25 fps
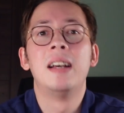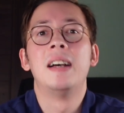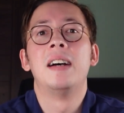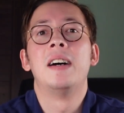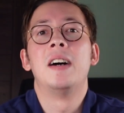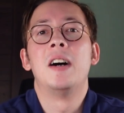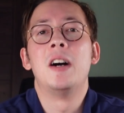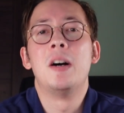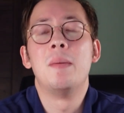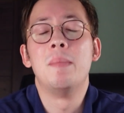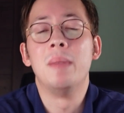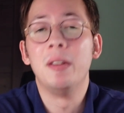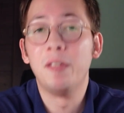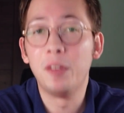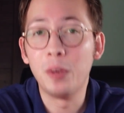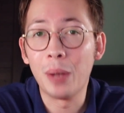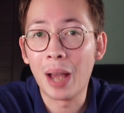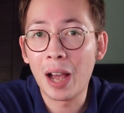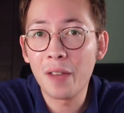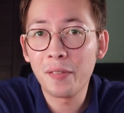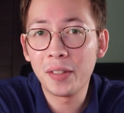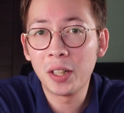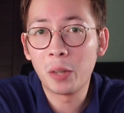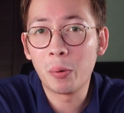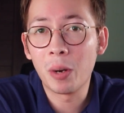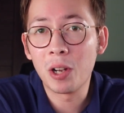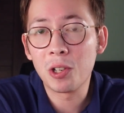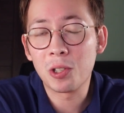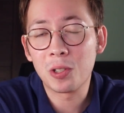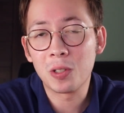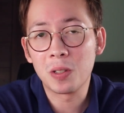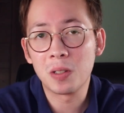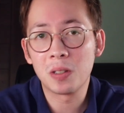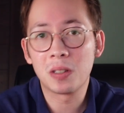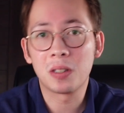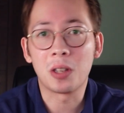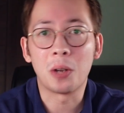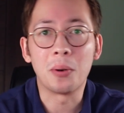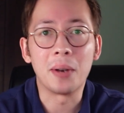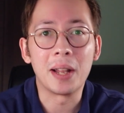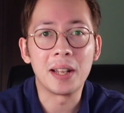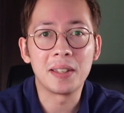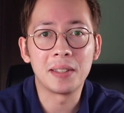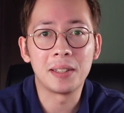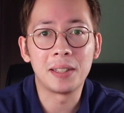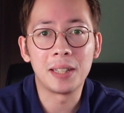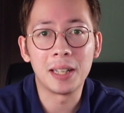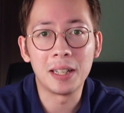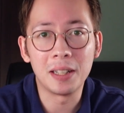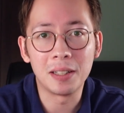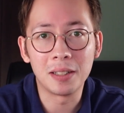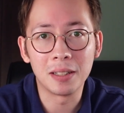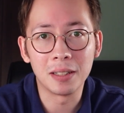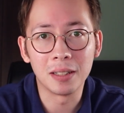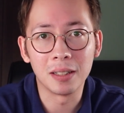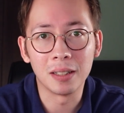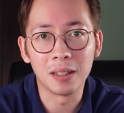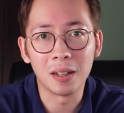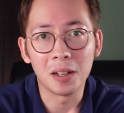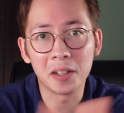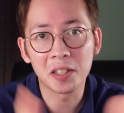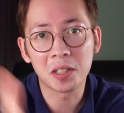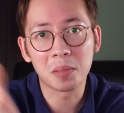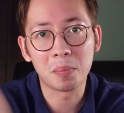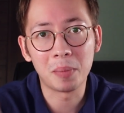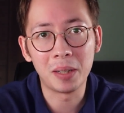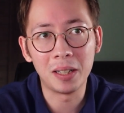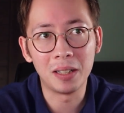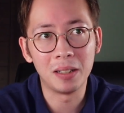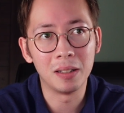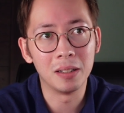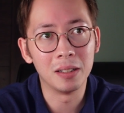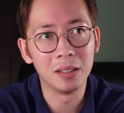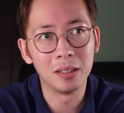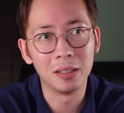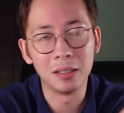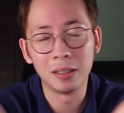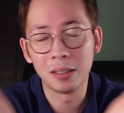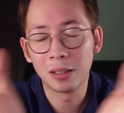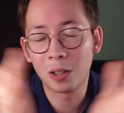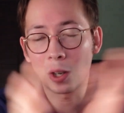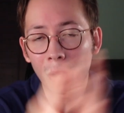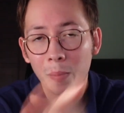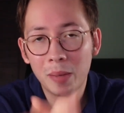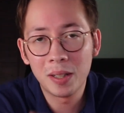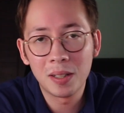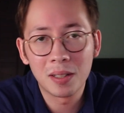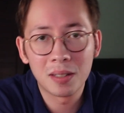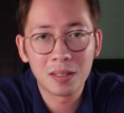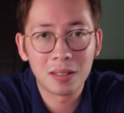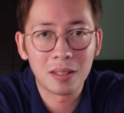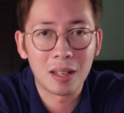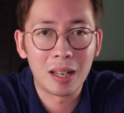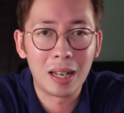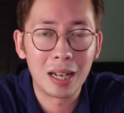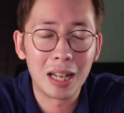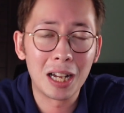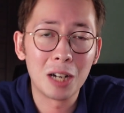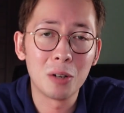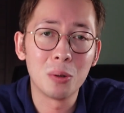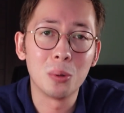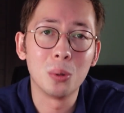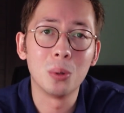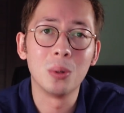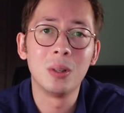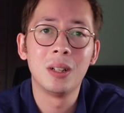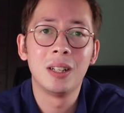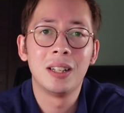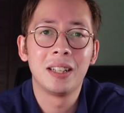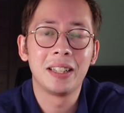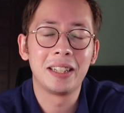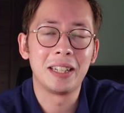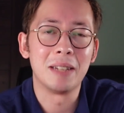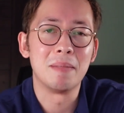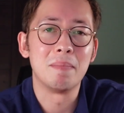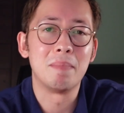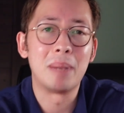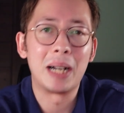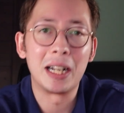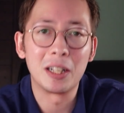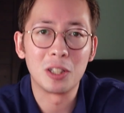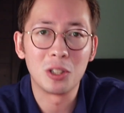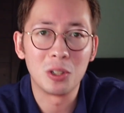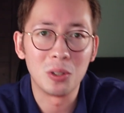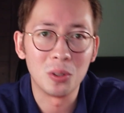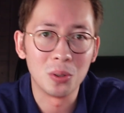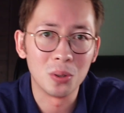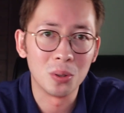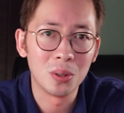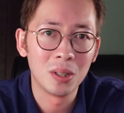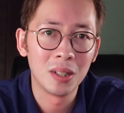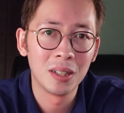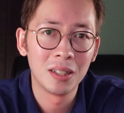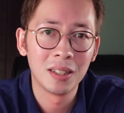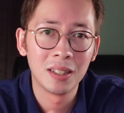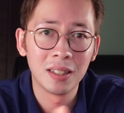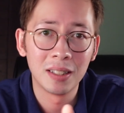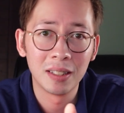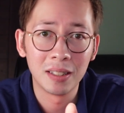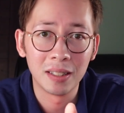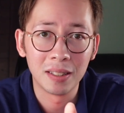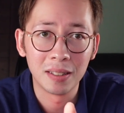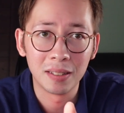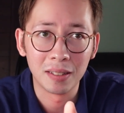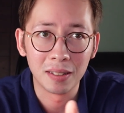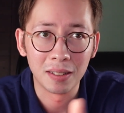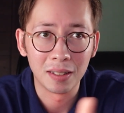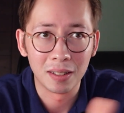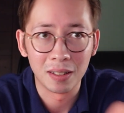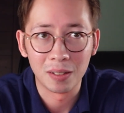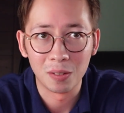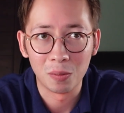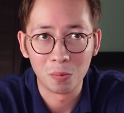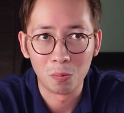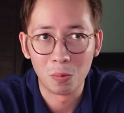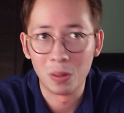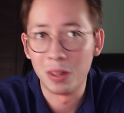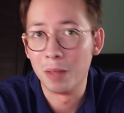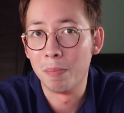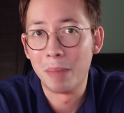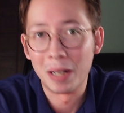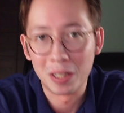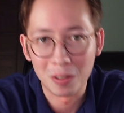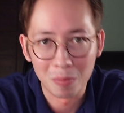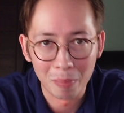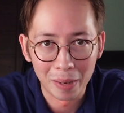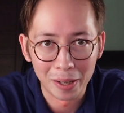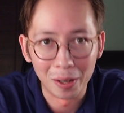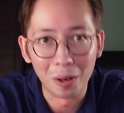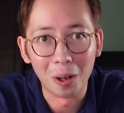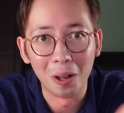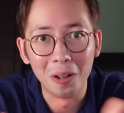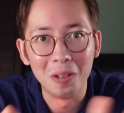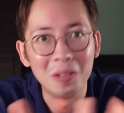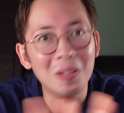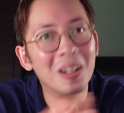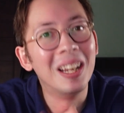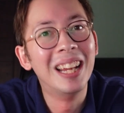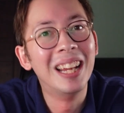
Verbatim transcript: Um, if you have any questions, don't hesitate to ask me in the comments and I will get back to you with the best of my knowledge.